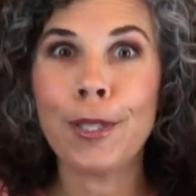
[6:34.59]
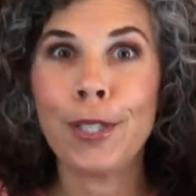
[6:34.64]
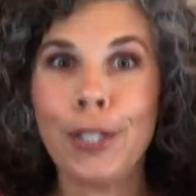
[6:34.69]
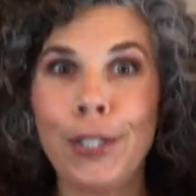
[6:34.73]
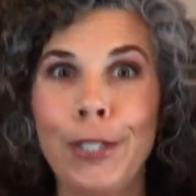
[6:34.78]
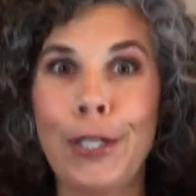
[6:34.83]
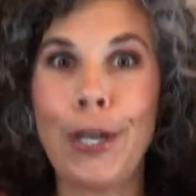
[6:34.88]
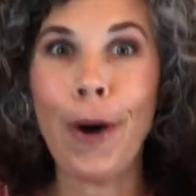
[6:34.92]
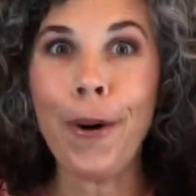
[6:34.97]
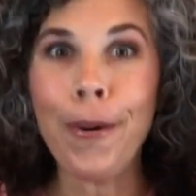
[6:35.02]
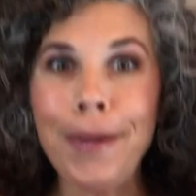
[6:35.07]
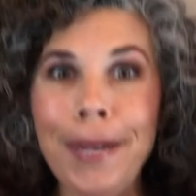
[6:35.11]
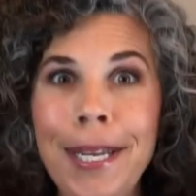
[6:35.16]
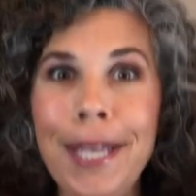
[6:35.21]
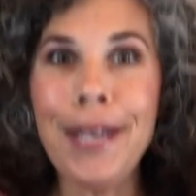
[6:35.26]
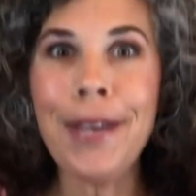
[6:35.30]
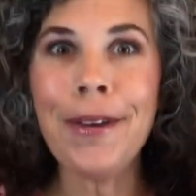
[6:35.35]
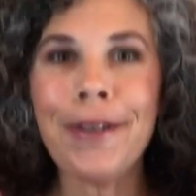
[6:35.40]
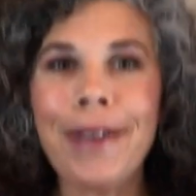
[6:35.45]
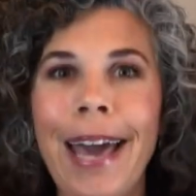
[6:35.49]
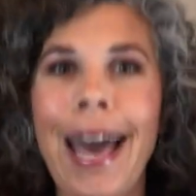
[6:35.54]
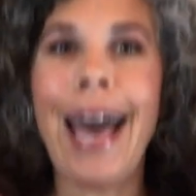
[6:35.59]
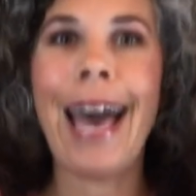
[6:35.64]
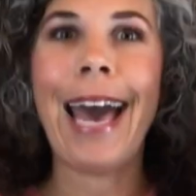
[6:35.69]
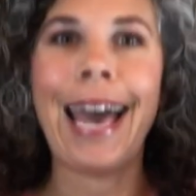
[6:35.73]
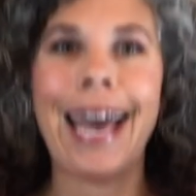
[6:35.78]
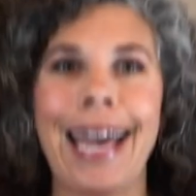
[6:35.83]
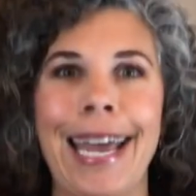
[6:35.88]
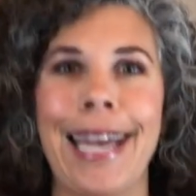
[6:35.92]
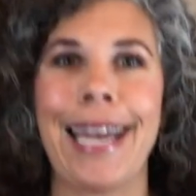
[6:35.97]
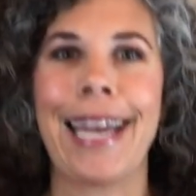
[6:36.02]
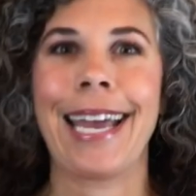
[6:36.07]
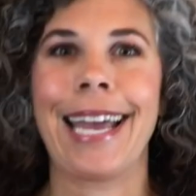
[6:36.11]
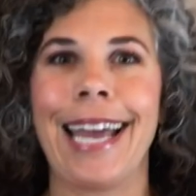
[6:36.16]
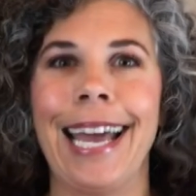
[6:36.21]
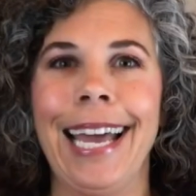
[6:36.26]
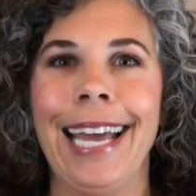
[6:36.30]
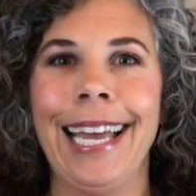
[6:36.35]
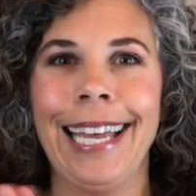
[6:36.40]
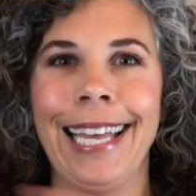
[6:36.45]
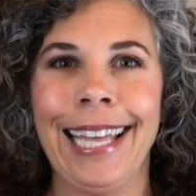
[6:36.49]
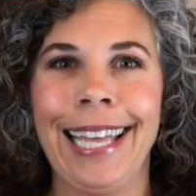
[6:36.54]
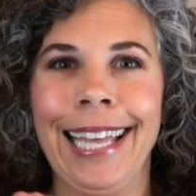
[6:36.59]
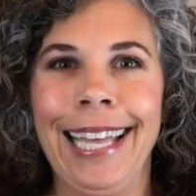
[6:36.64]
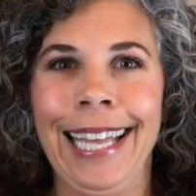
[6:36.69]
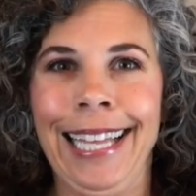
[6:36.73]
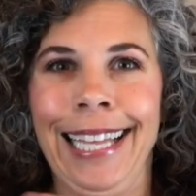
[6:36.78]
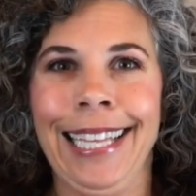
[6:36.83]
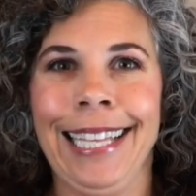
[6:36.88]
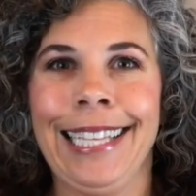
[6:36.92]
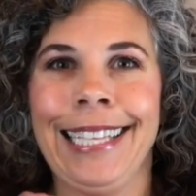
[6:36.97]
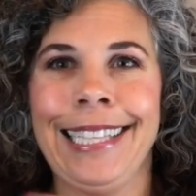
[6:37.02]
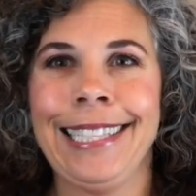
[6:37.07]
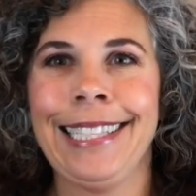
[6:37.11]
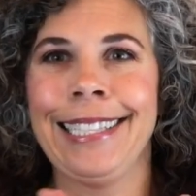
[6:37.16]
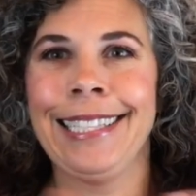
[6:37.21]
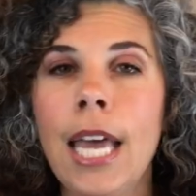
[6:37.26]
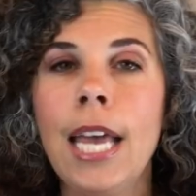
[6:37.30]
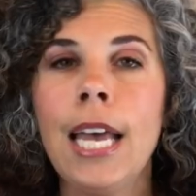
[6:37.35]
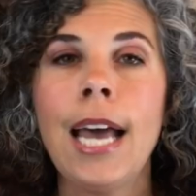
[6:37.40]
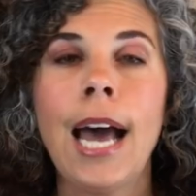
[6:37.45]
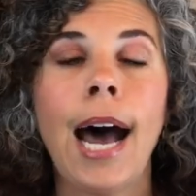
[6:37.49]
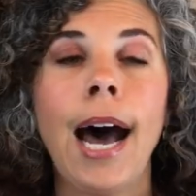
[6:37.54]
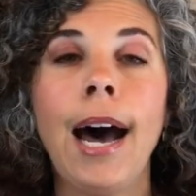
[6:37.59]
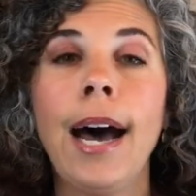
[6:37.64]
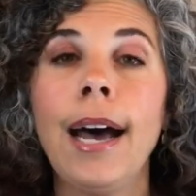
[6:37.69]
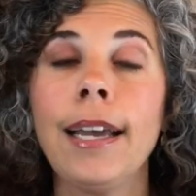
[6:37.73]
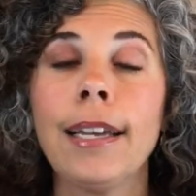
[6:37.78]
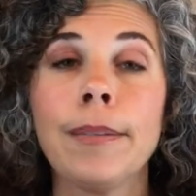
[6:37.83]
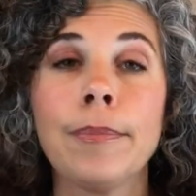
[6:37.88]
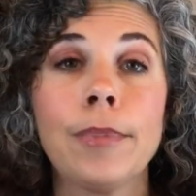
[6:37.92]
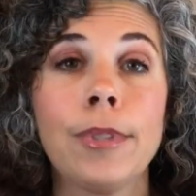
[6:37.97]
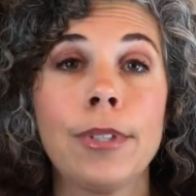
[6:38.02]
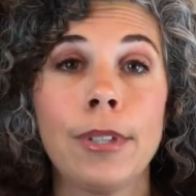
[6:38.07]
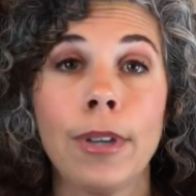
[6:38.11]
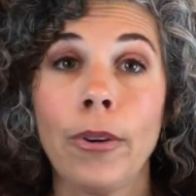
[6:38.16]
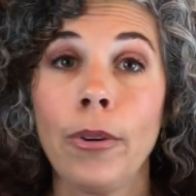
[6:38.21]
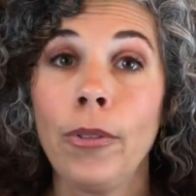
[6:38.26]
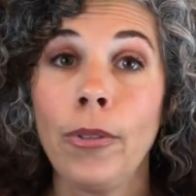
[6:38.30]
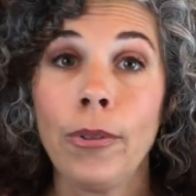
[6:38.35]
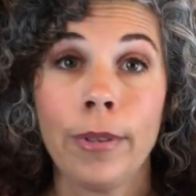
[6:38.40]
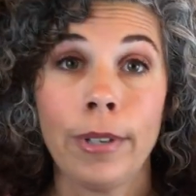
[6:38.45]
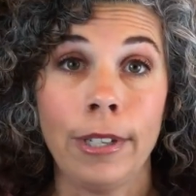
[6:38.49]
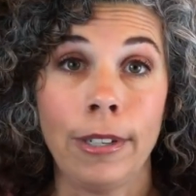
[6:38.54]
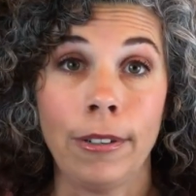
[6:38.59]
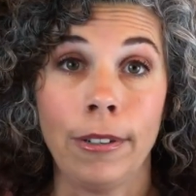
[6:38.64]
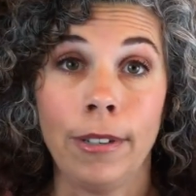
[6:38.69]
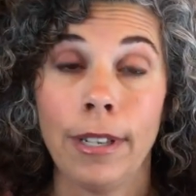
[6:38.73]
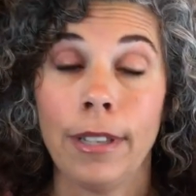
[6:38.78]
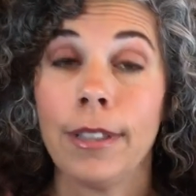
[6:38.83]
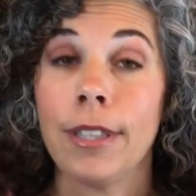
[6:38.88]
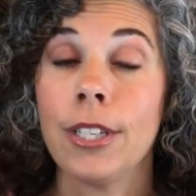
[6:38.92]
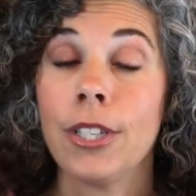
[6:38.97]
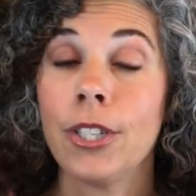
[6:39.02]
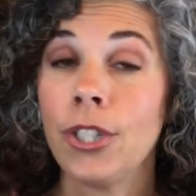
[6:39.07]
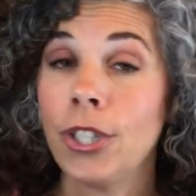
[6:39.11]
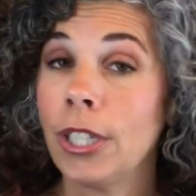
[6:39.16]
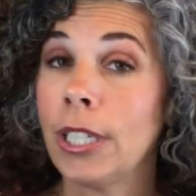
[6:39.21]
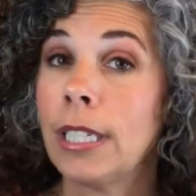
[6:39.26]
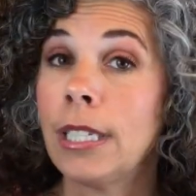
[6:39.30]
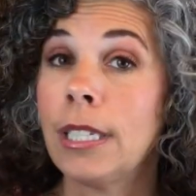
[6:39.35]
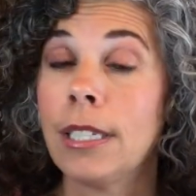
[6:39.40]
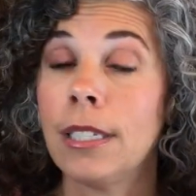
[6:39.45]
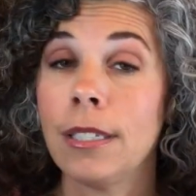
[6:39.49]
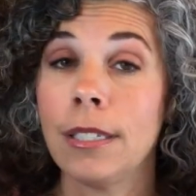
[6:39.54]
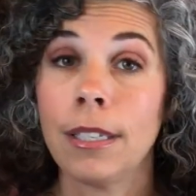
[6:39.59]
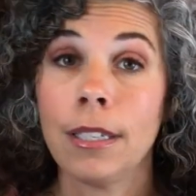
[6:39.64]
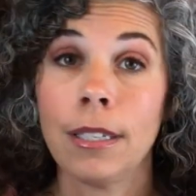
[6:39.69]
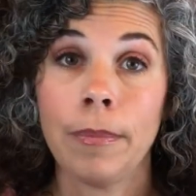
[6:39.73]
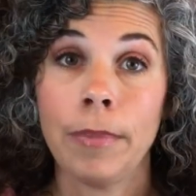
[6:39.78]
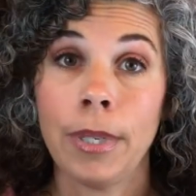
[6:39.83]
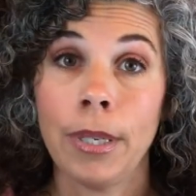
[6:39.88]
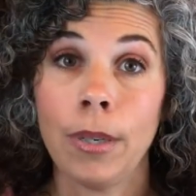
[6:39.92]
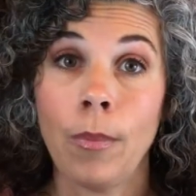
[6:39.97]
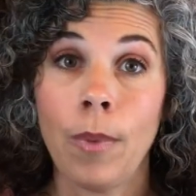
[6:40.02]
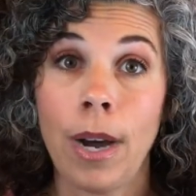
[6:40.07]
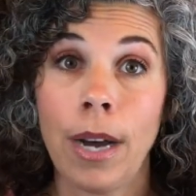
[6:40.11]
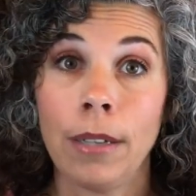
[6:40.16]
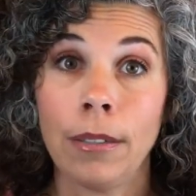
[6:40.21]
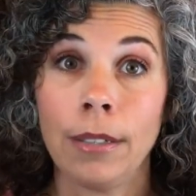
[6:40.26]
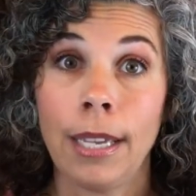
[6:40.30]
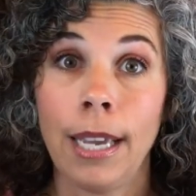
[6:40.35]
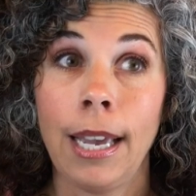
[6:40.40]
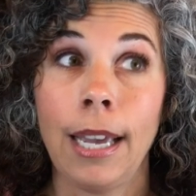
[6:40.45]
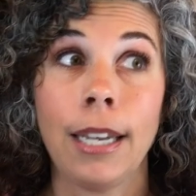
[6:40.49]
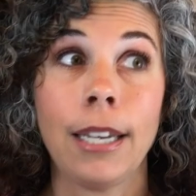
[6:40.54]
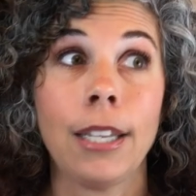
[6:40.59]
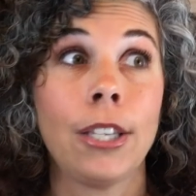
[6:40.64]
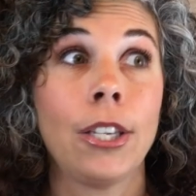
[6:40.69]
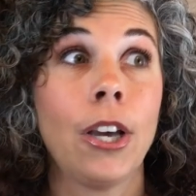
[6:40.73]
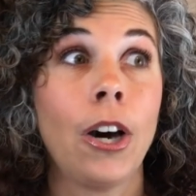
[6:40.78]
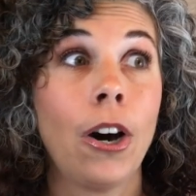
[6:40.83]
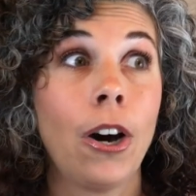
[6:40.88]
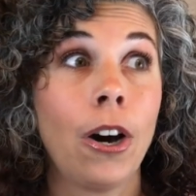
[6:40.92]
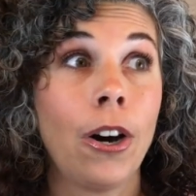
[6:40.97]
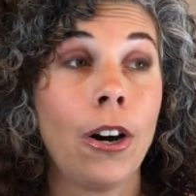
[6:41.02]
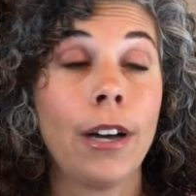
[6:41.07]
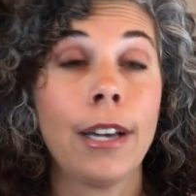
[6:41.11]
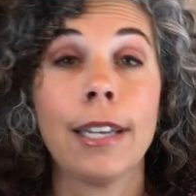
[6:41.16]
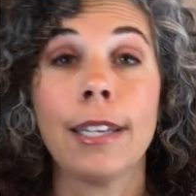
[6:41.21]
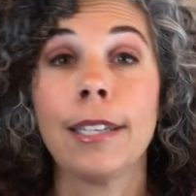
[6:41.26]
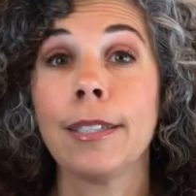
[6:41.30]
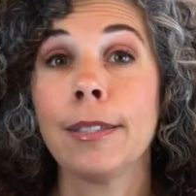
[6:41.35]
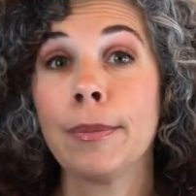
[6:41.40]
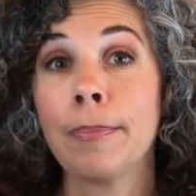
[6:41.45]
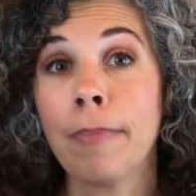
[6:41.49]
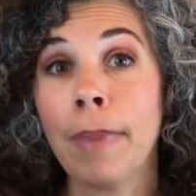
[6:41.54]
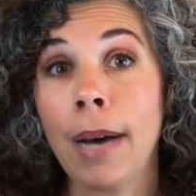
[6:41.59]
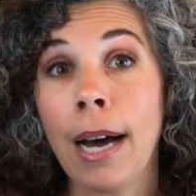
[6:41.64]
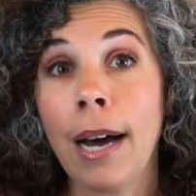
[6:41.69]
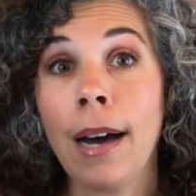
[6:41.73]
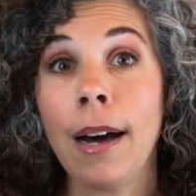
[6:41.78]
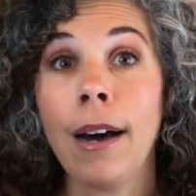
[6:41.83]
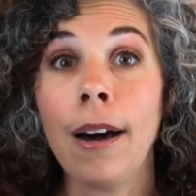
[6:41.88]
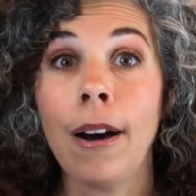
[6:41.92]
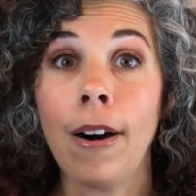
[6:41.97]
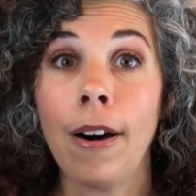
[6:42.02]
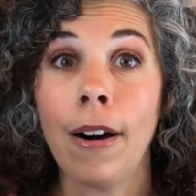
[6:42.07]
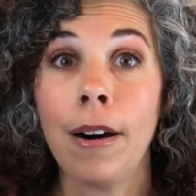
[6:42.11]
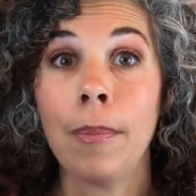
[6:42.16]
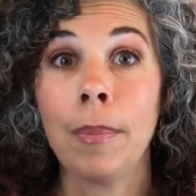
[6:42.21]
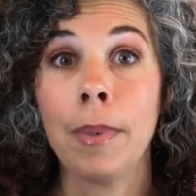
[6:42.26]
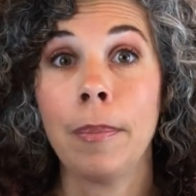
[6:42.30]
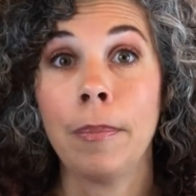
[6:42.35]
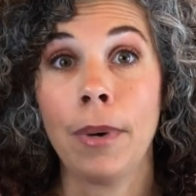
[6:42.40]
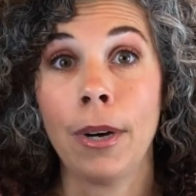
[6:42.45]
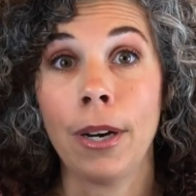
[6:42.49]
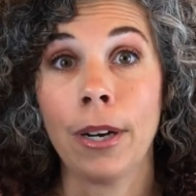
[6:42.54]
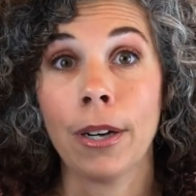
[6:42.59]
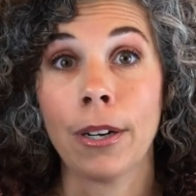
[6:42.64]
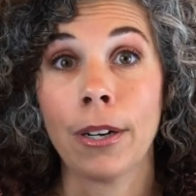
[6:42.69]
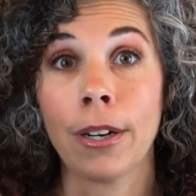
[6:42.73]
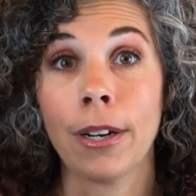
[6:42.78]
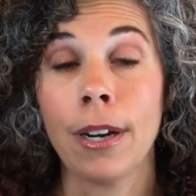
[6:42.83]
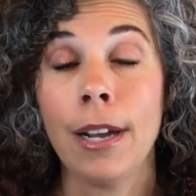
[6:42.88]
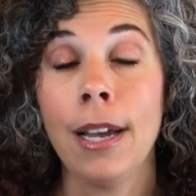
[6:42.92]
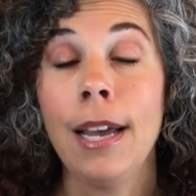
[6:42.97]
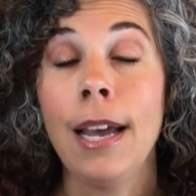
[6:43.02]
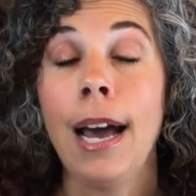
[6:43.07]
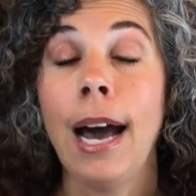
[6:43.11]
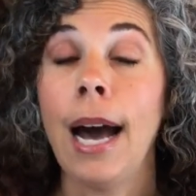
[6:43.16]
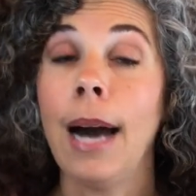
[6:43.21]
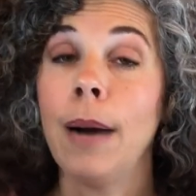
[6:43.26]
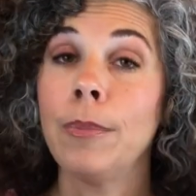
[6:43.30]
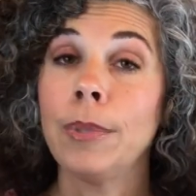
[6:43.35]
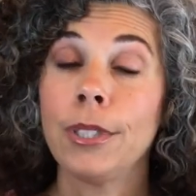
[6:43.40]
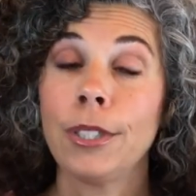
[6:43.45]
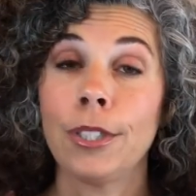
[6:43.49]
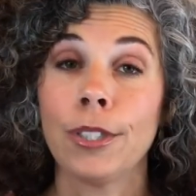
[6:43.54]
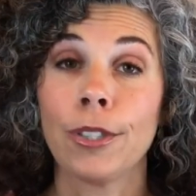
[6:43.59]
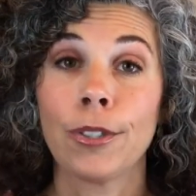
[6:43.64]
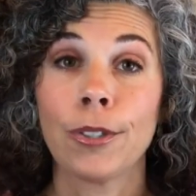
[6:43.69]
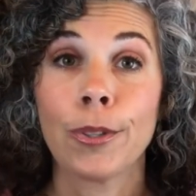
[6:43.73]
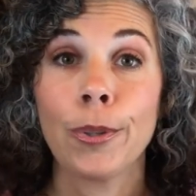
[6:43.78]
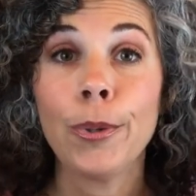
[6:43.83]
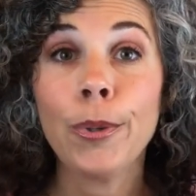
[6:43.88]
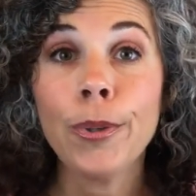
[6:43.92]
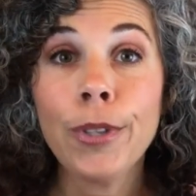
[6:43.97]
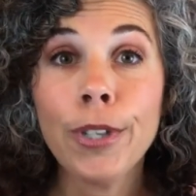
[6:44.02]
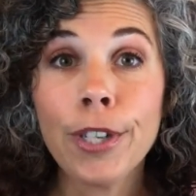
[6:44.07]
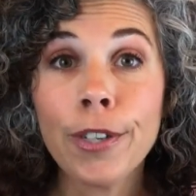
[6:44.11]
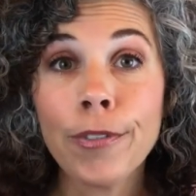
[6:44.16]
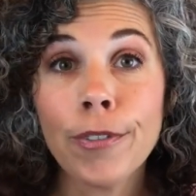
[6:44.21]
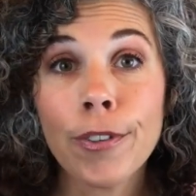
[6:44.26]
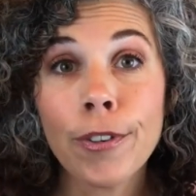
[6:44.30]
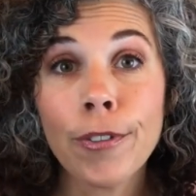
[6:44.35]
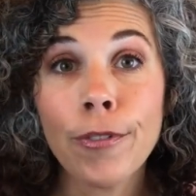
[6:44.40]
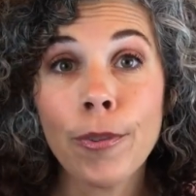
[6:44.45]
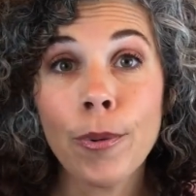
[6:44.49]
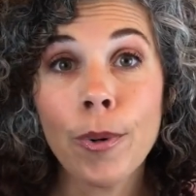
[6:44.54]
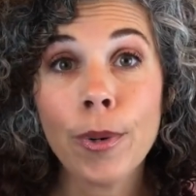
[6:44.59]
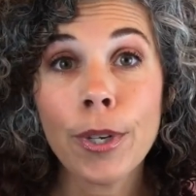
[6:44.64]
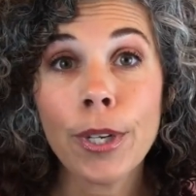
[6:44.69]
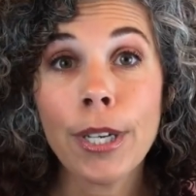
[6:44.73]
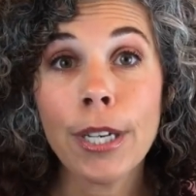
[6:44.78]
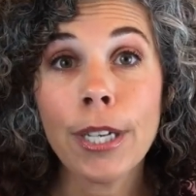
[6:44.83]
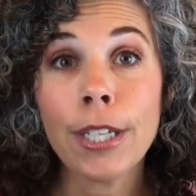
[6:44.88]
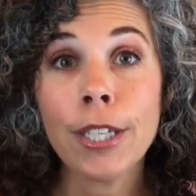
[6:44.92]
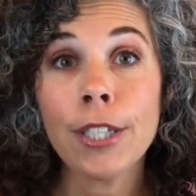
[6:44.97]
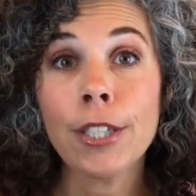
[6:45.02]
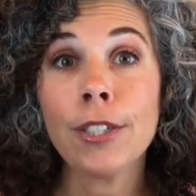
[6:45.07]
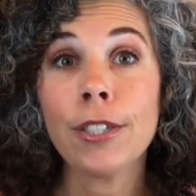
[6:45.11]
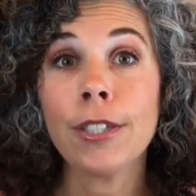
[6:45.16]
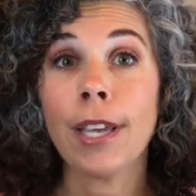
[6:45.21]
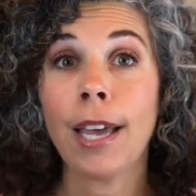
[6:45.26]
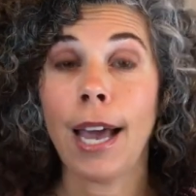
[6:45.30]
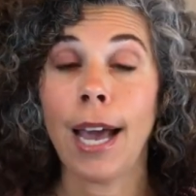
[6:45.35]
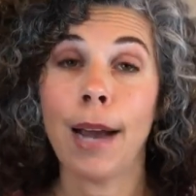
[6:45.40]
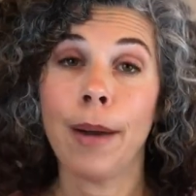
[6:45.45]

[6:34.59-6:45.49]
She's going to UK. I am so thrilled that she is going to be a Wildcat. Y'all, it is my alma mater. I went to school there for four years.